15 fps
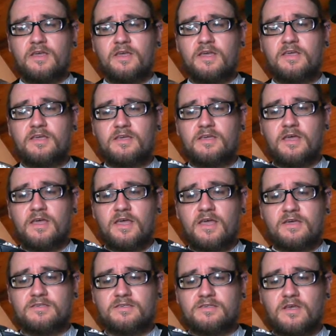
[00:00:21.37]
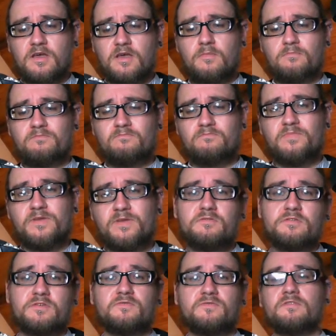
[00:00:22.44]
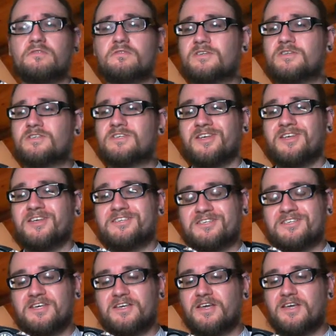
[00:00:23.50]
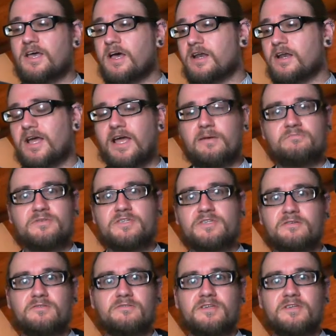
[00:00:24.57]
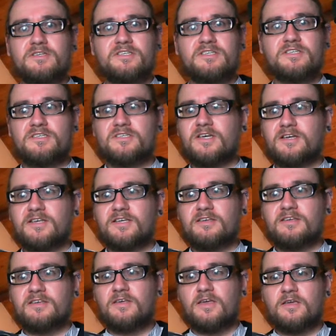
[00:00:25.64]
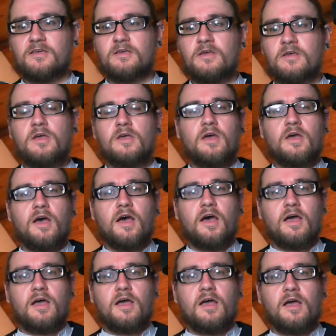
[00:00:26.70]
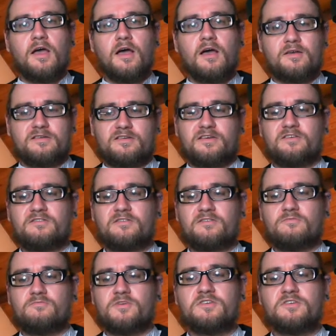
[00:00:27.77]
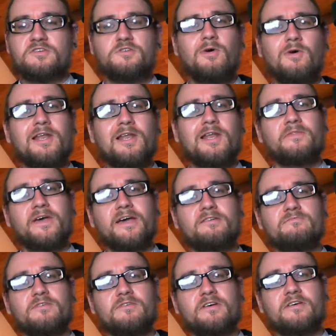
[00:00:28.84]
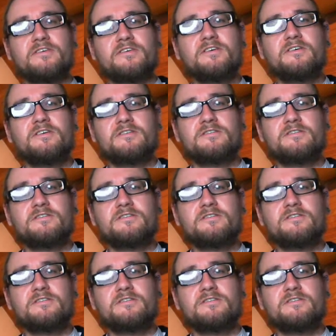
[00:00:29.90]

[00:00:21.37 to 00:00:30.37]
He is beautiful. It's just an absolutely stunning thing. And I think we should dwell on that, rather.